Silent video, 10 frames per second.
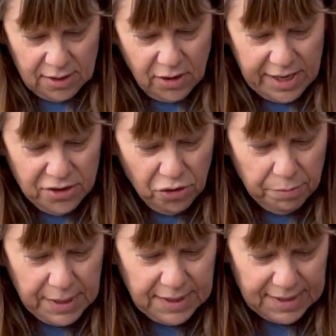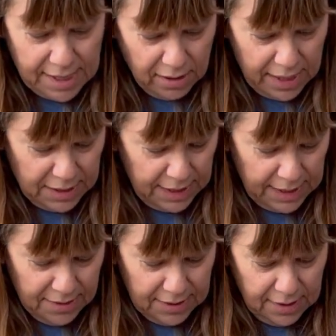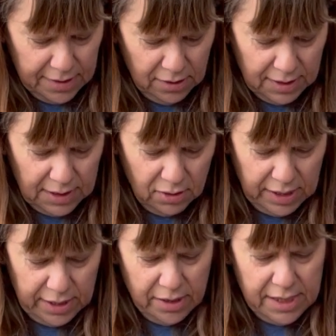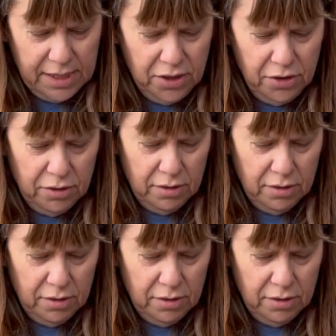I had not been snail hunting in the succulents. Clearly I need to.